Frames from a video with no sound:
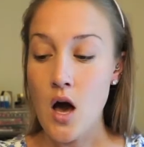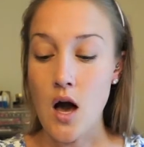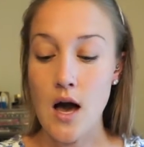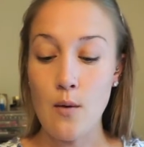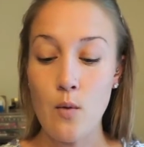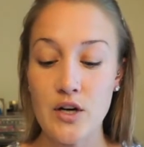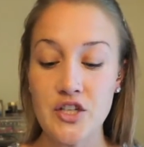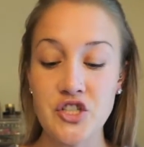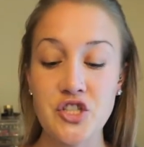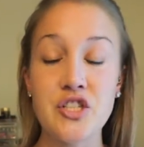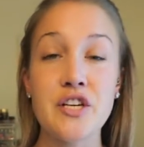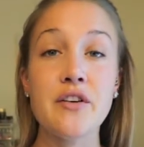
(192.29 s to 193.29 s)
I want to
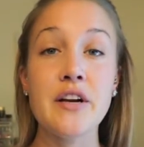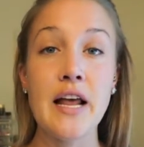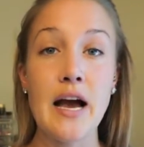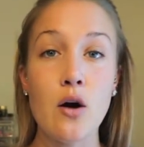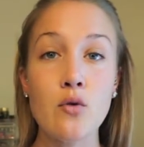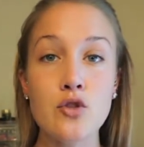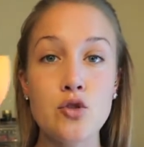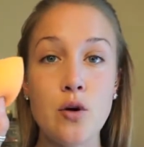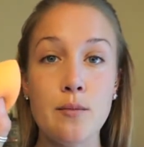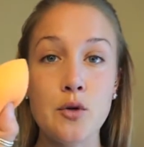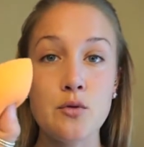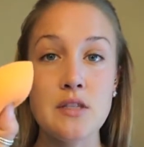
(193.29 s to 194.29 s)
sheer it out, so
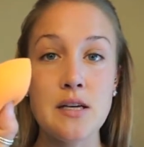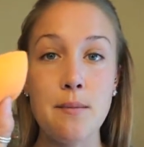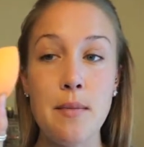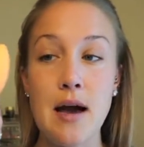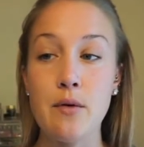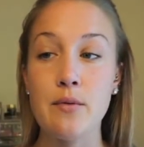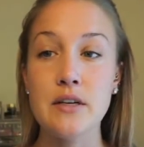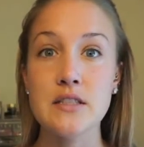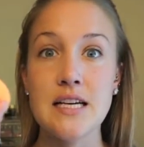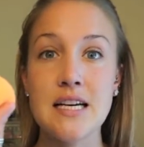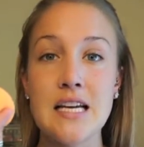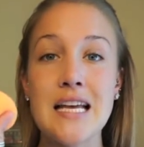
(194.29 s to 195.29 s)
I'm using my Real
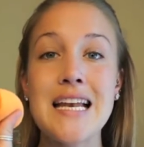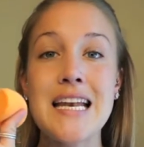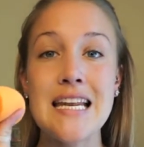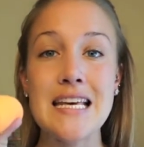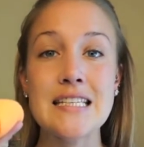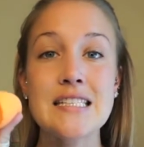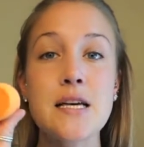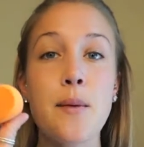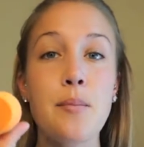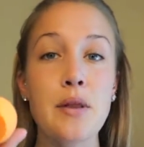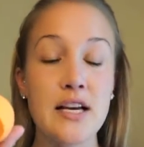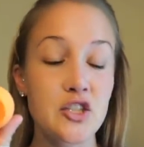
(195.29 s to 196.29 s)
Techniques
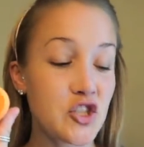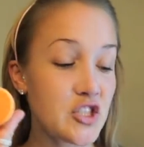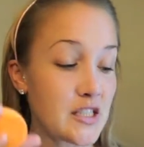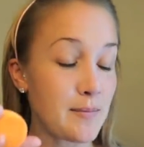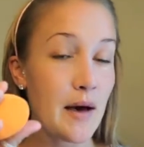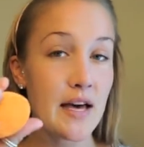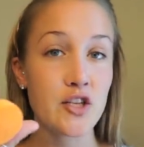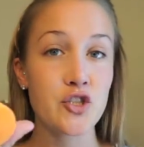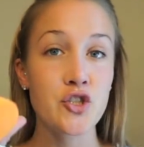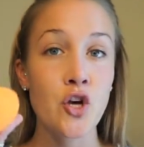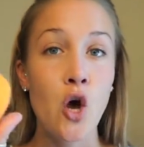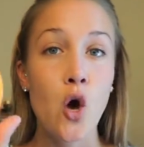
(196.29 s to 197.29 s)
Complexion
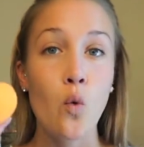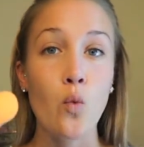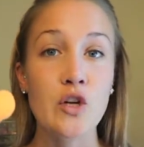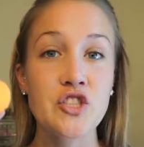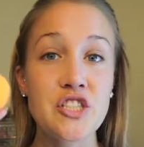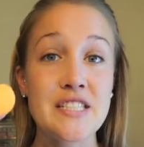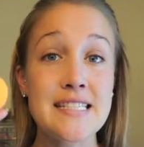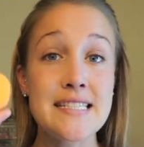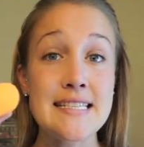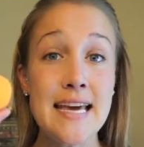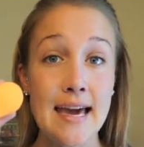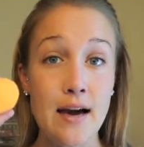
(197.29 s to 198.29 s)
sponge, which it's
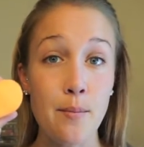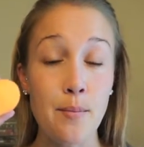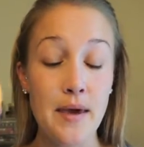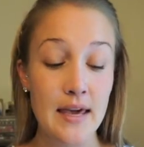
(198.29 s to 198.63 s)
damp.